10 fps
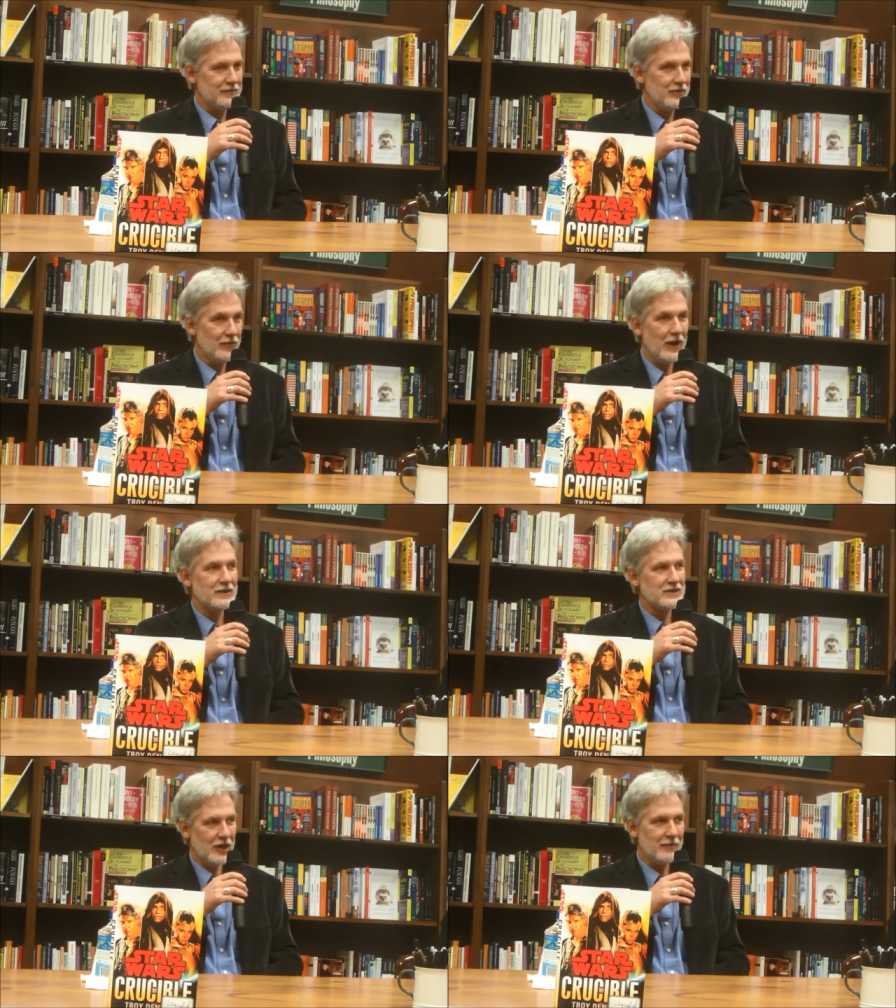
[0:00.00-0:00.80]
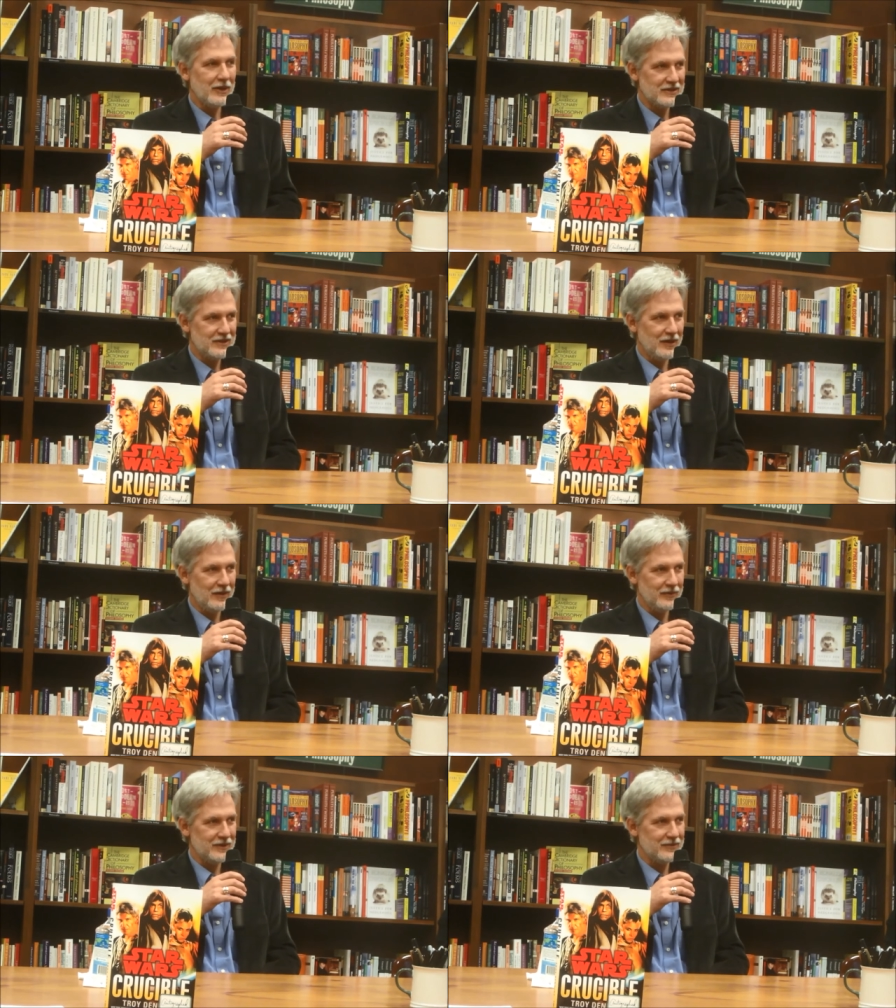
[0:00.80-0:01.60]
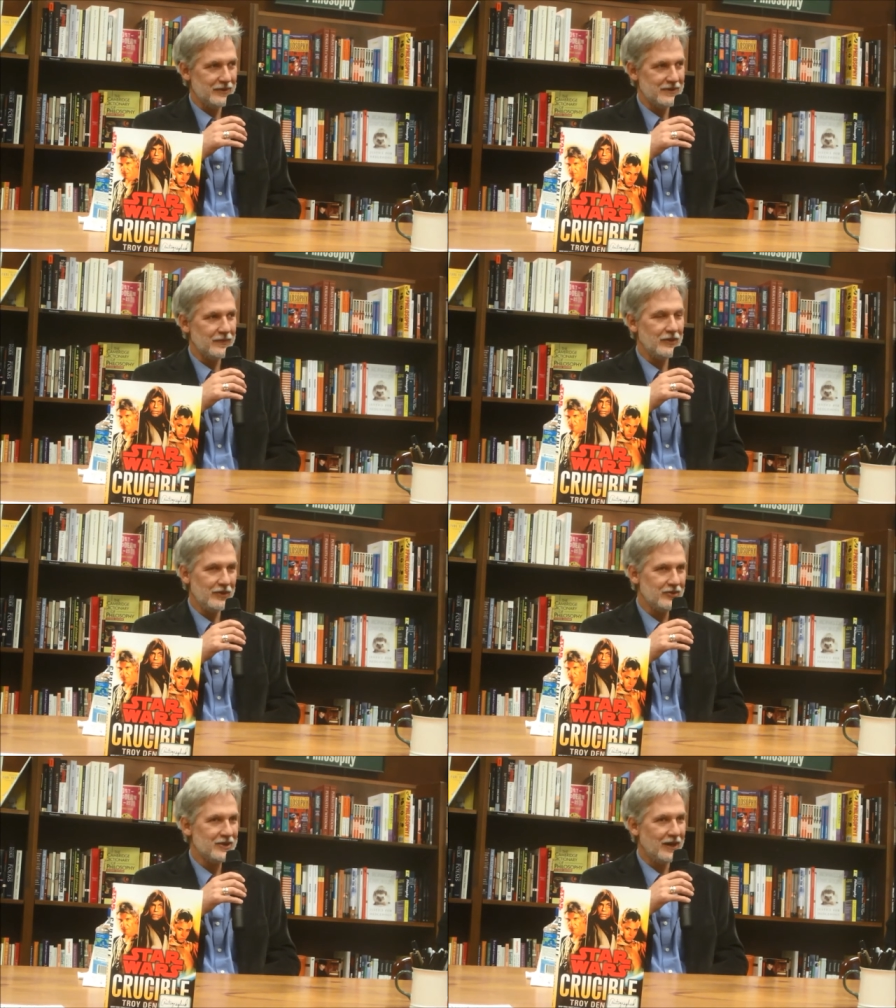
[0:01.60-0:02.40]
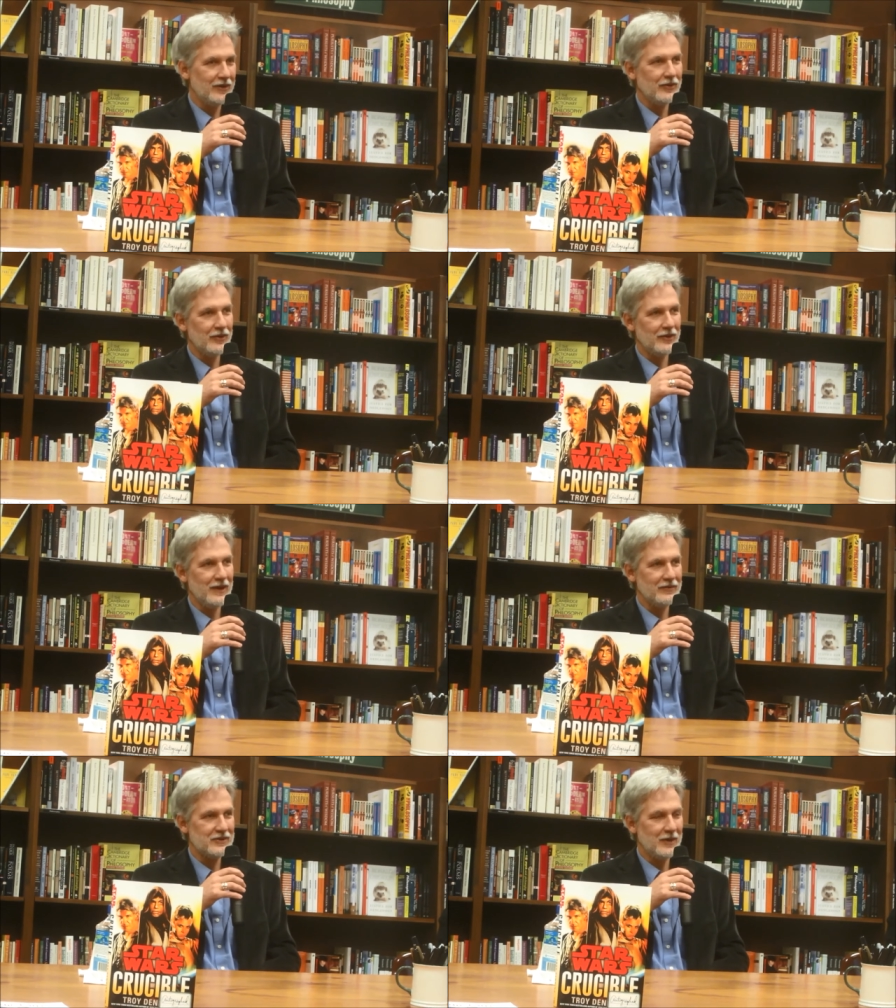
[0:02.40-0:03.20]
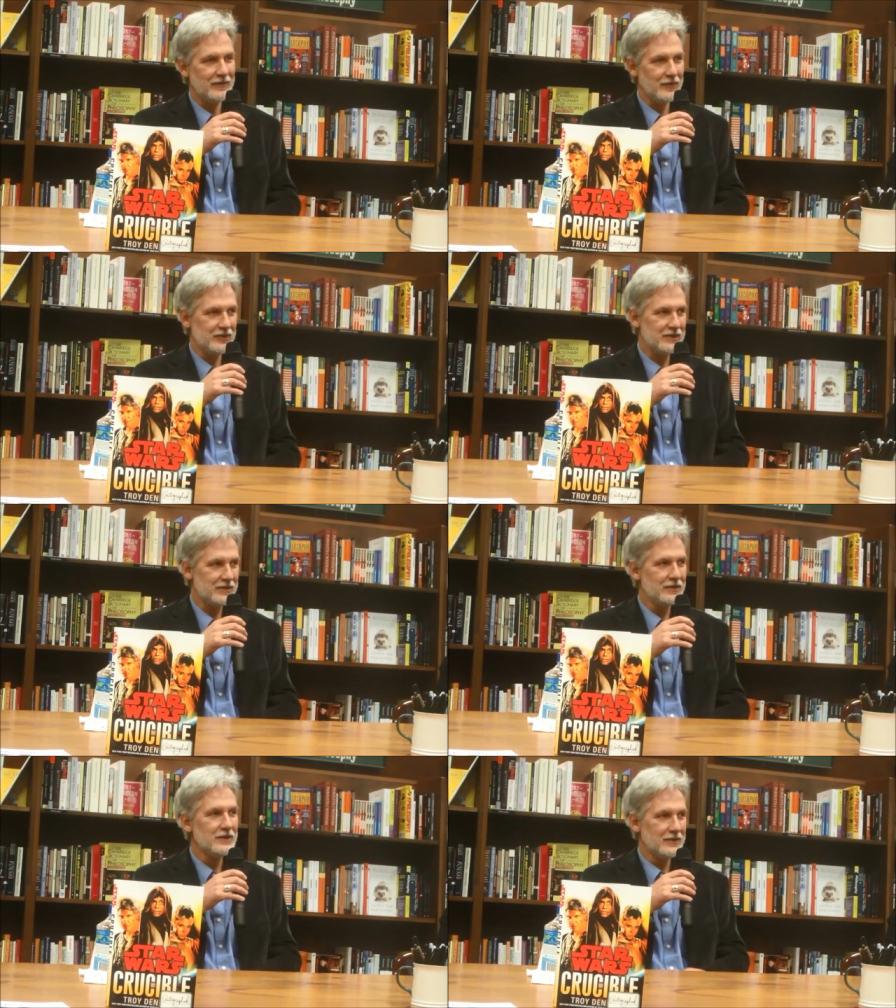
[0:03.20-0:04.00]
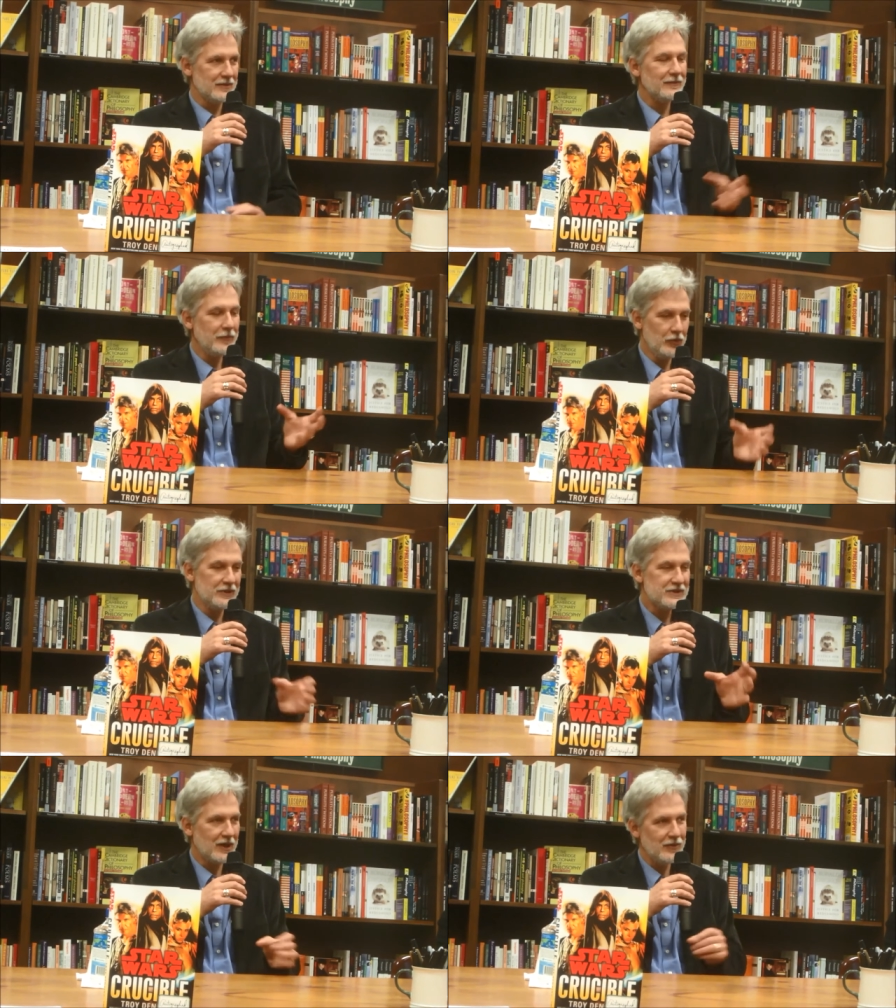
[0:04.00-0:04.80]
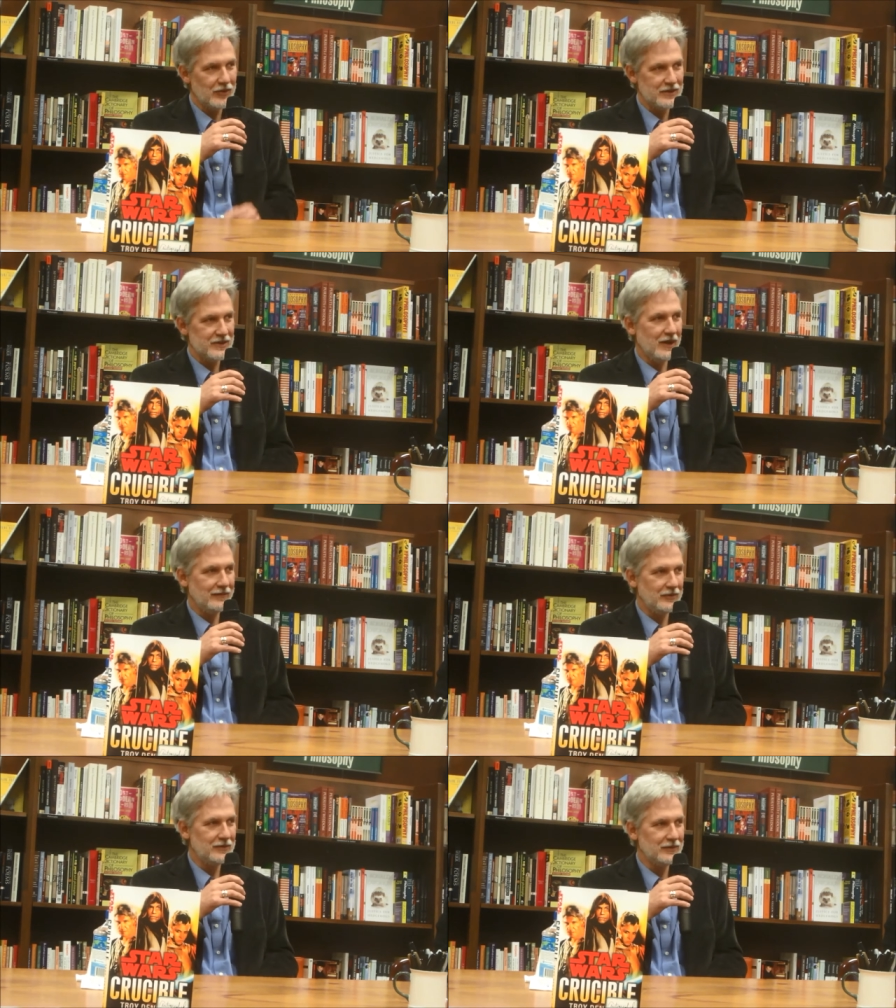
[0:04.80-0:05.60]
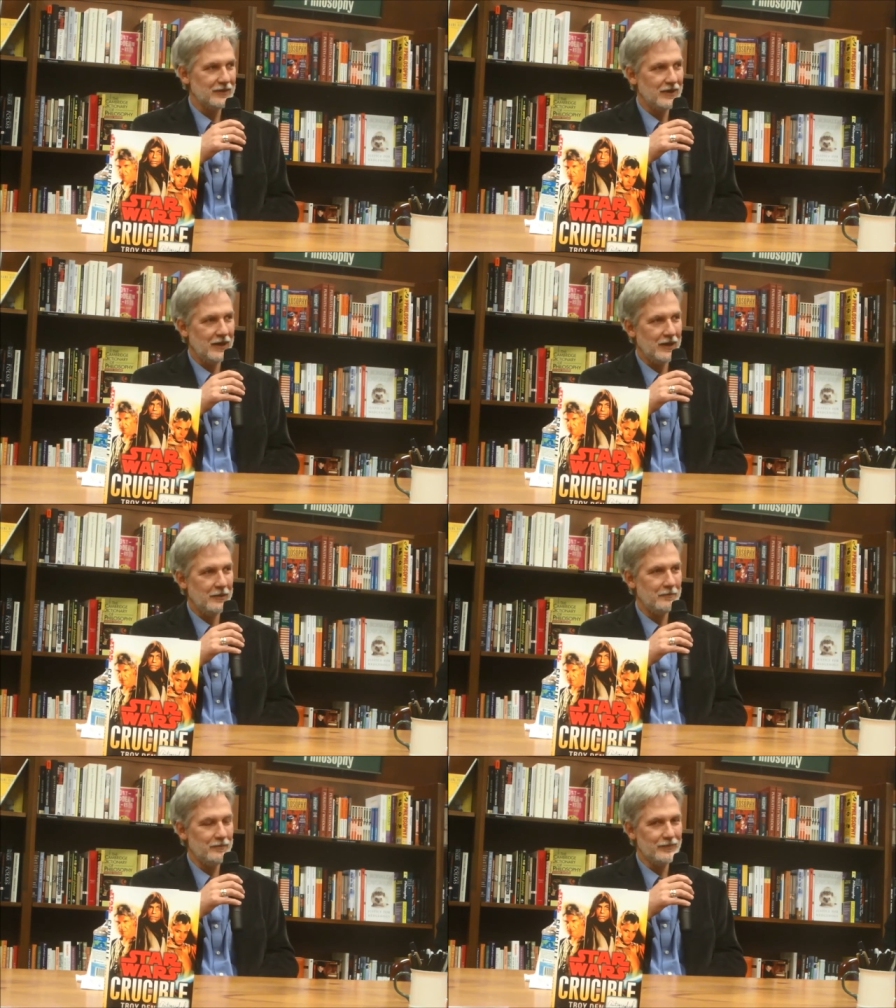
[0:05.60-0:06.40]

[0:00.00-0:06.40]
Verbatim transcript: to write Star by Star, which was for the New Jedi Order, and that was my first full Star Wars novel. Um,